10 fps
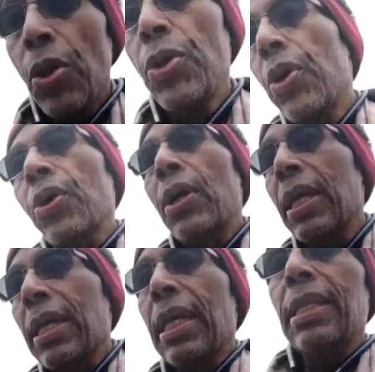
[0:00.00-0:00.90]
you're going to
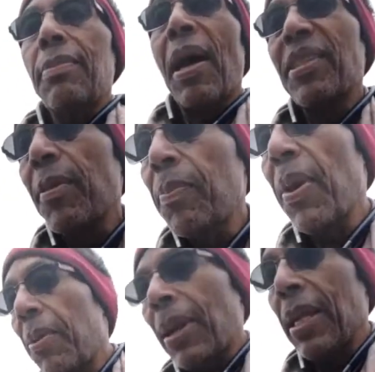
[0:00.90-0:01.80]
get the maximum pay
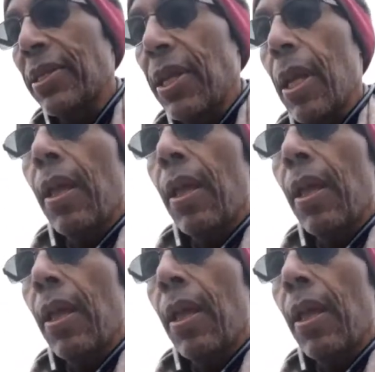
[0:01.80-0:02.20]
raise.